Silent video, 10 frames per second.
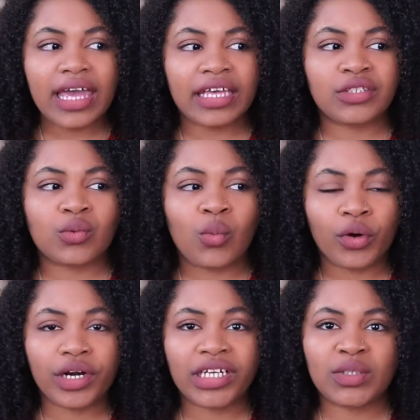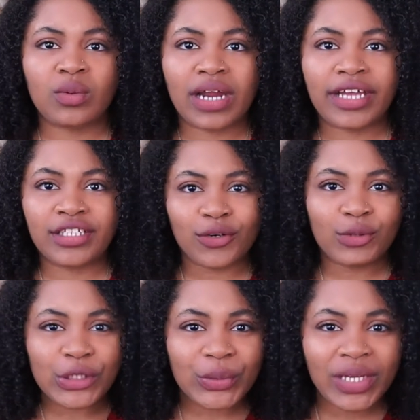it's worse when I
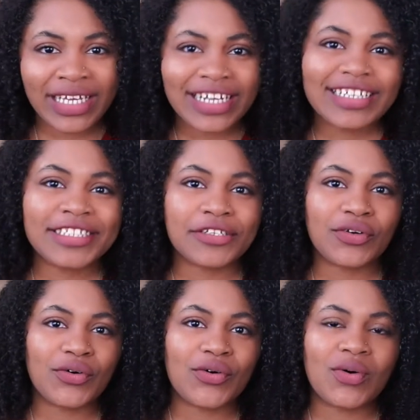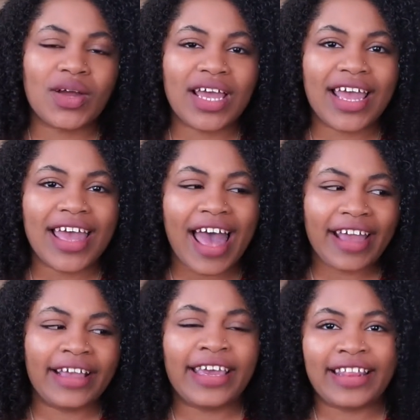don't do it. So
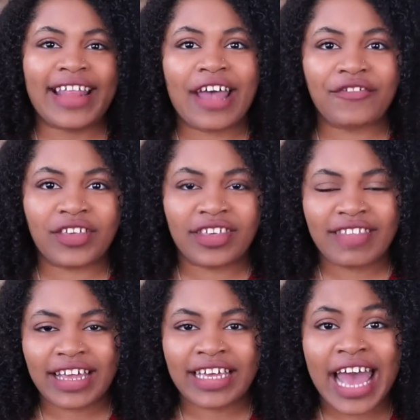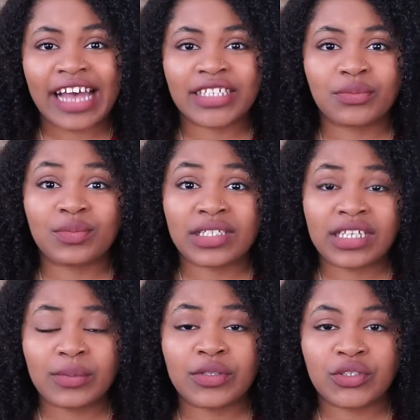I get that feeling that he has with the
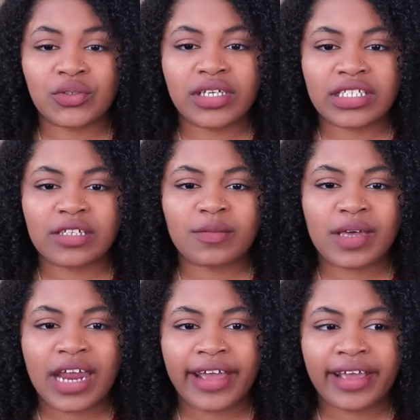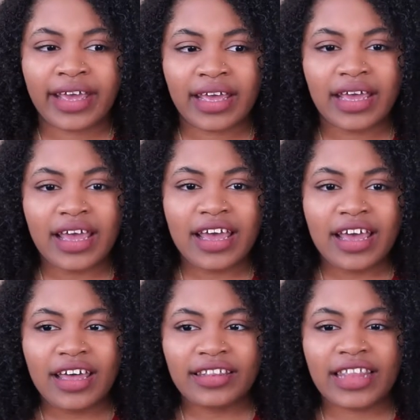same with Judaism, and I get
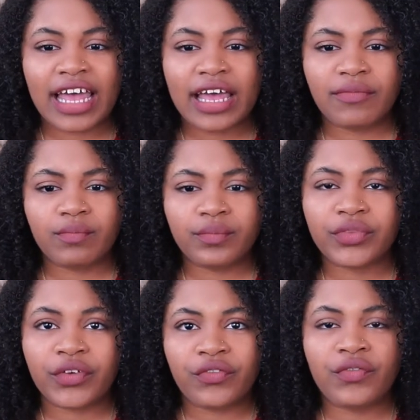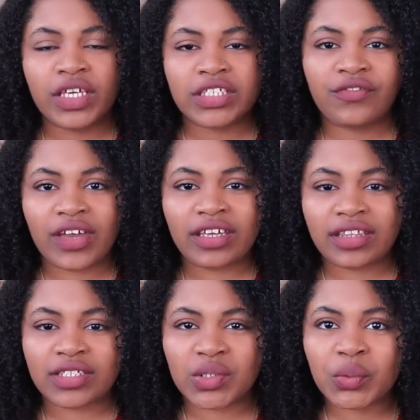that his faith
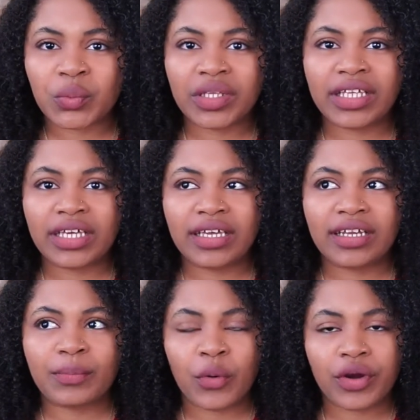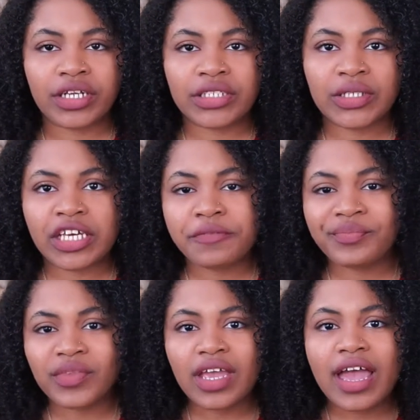is really important to him.